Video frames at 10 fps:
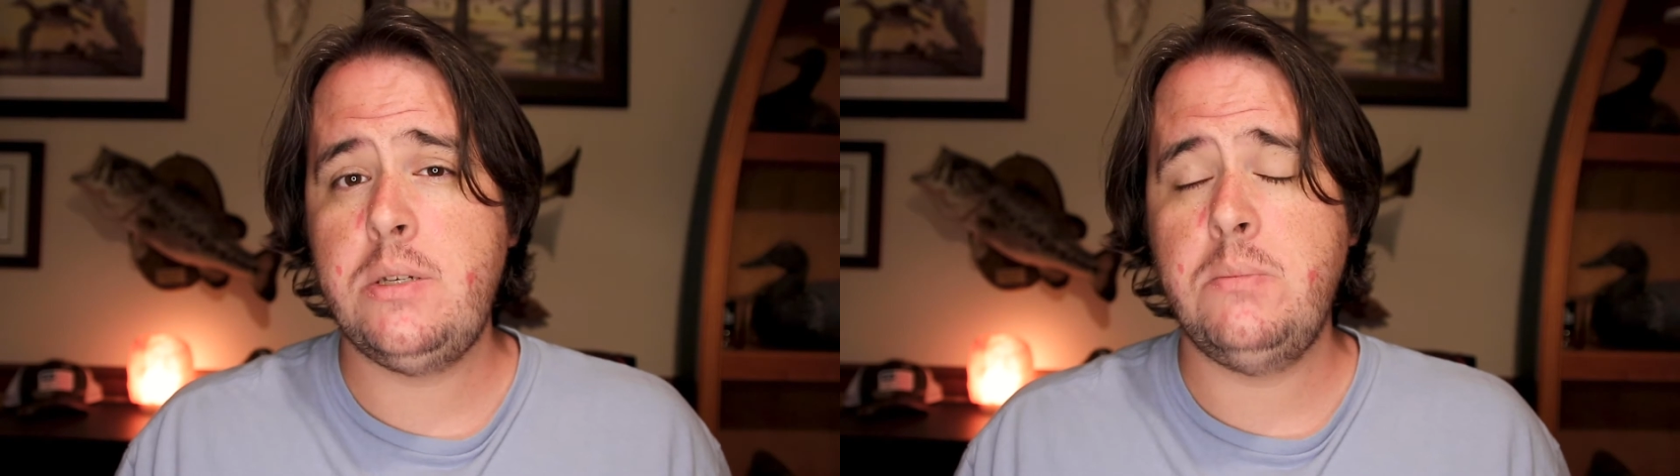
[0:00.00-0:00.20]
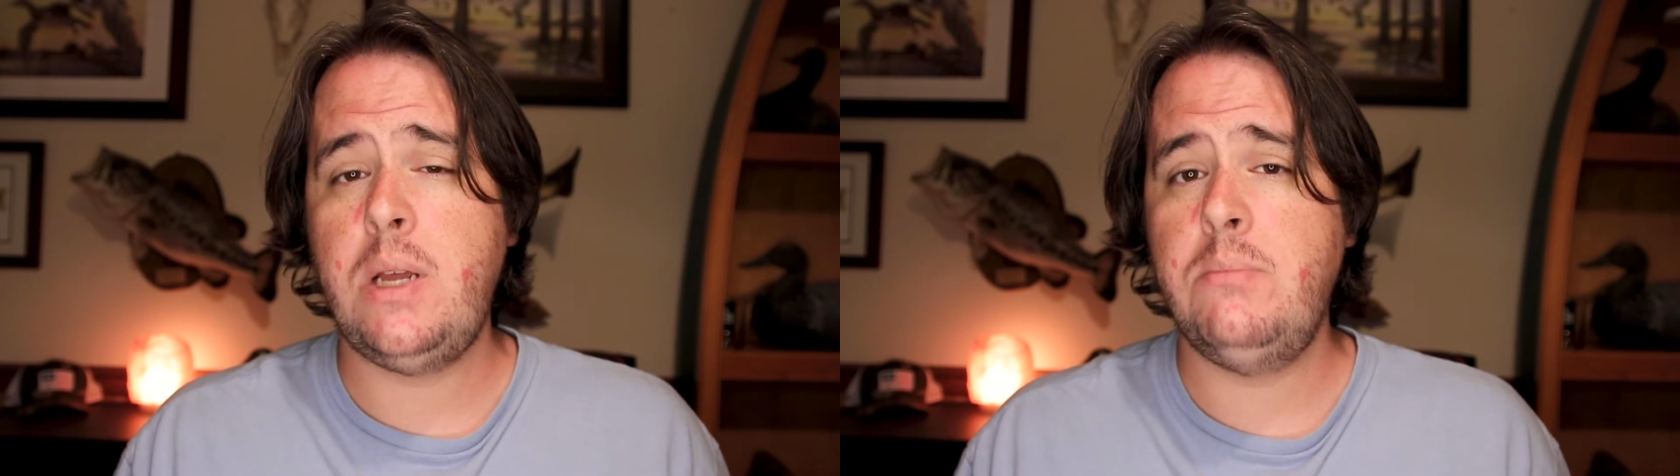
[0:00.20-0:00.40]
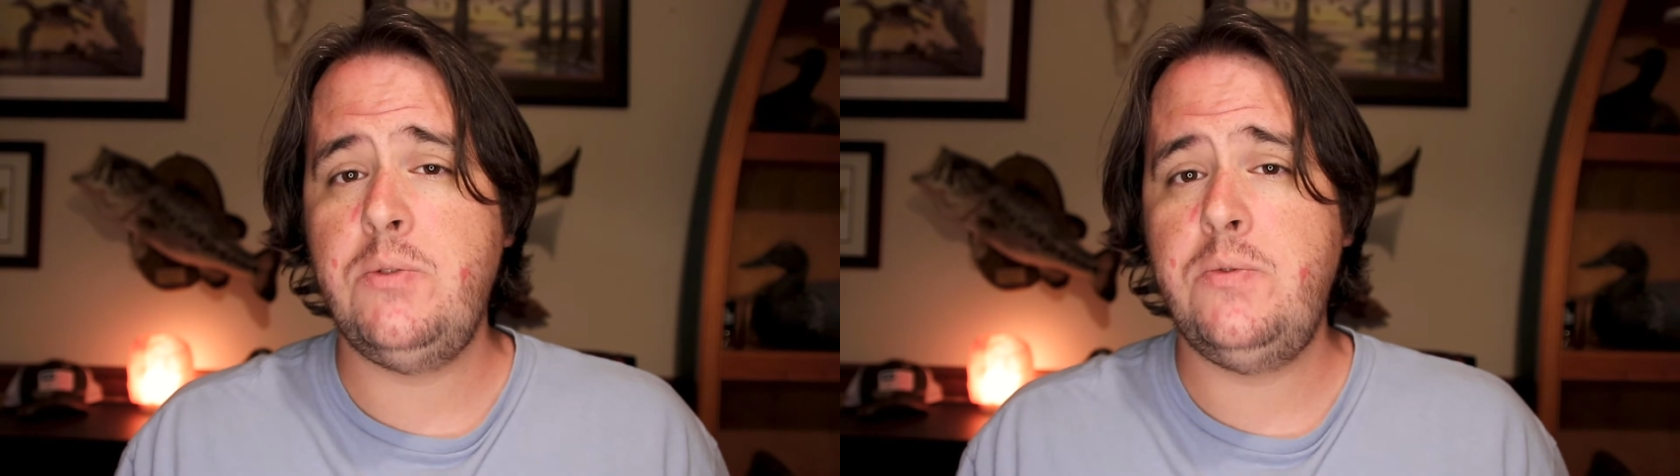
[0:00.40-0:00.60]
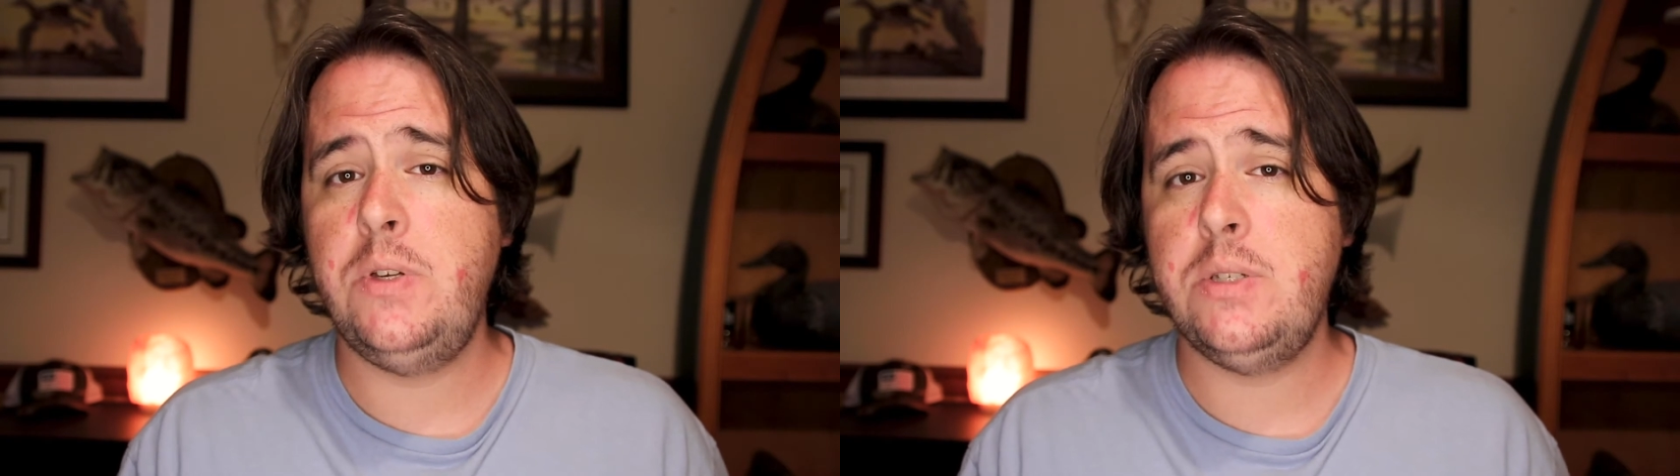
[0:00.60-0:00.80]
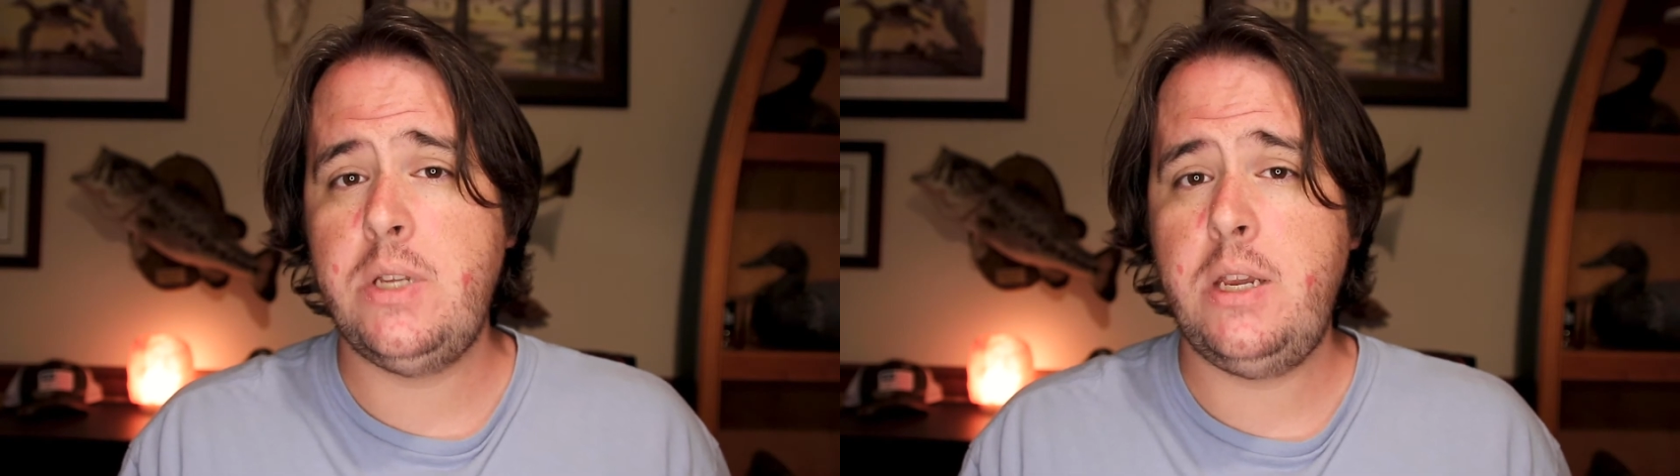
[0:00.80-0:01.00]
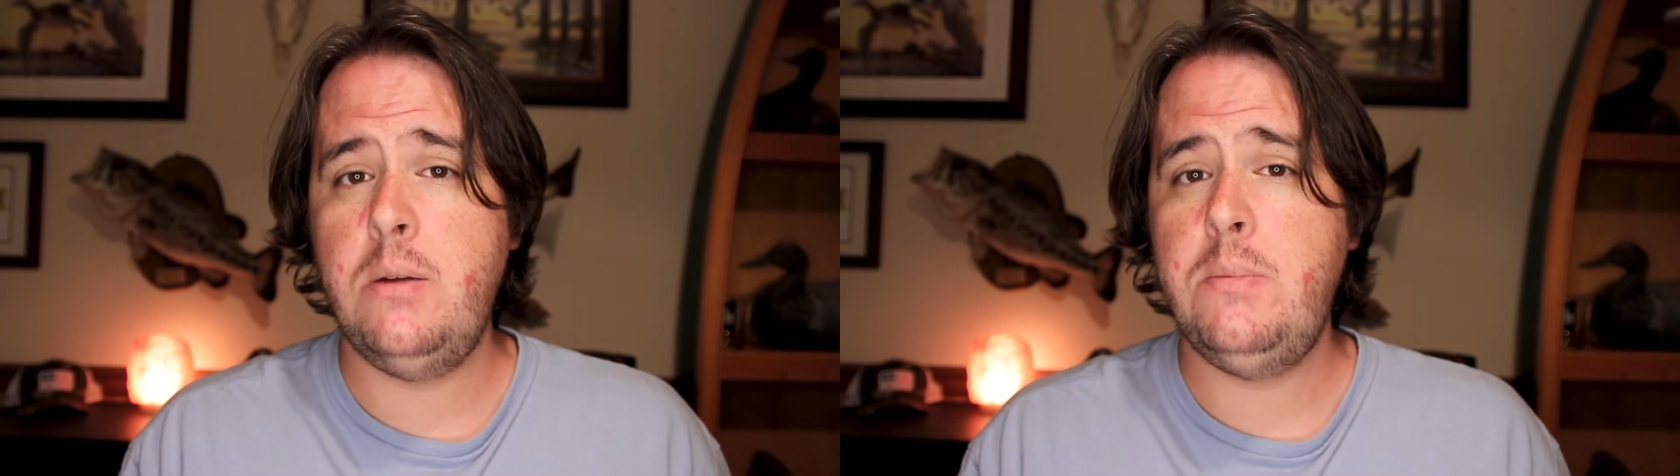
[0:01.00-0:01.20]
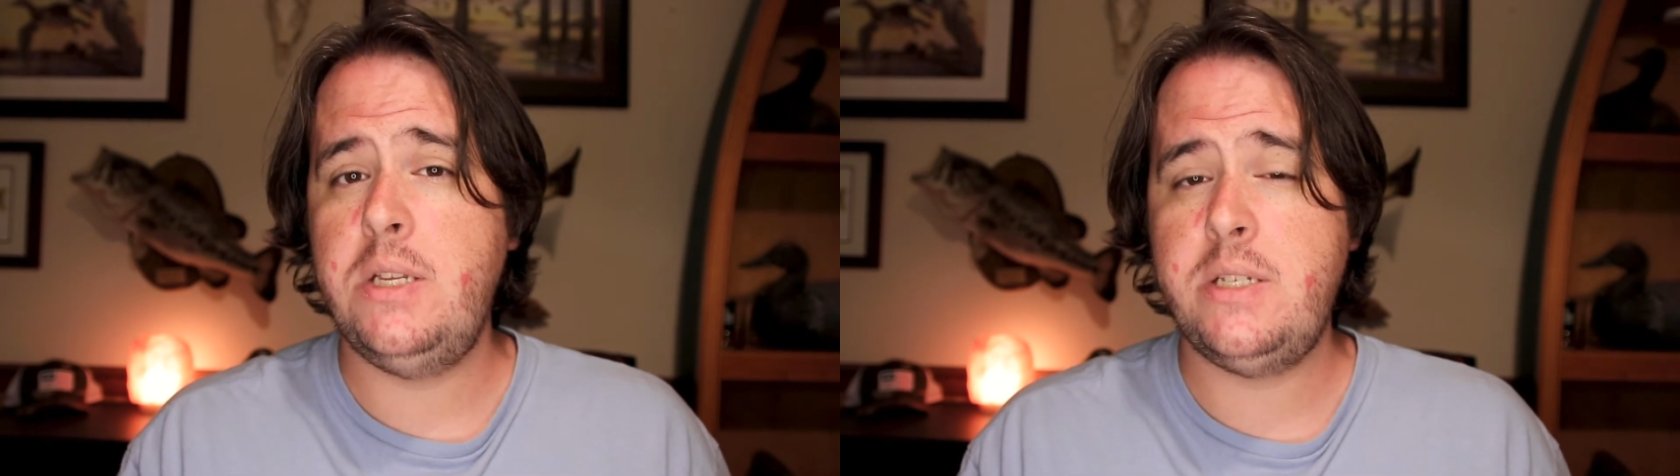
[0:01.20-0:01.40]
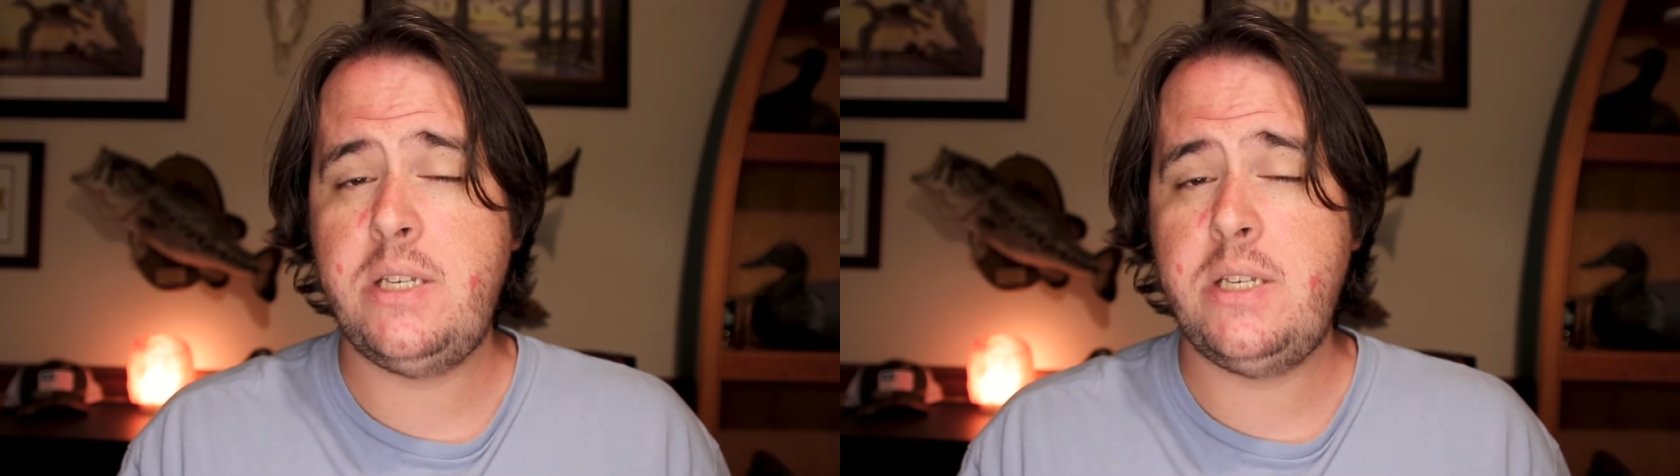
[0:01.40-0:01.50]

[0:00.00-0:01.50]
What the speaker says: Sometimes it feels like you're being